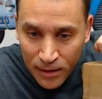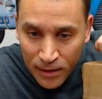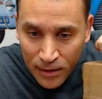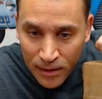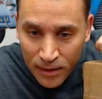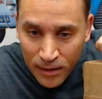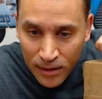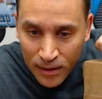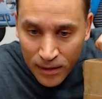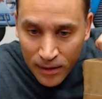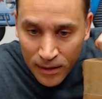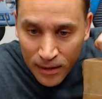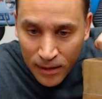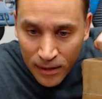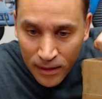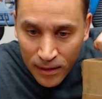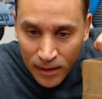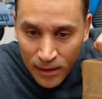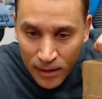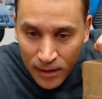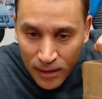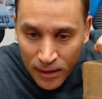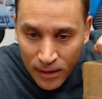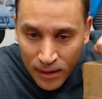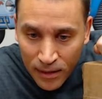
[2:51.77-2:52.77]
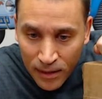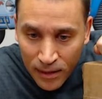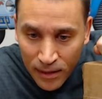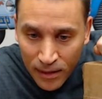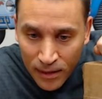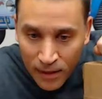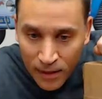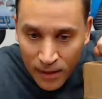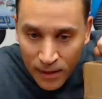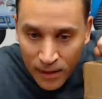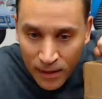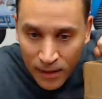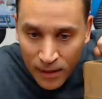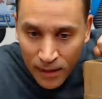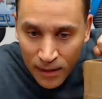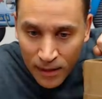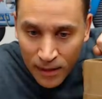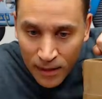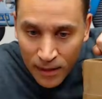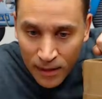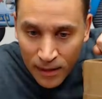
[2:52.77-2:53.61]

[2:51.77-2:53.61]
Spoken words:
(no one is talking)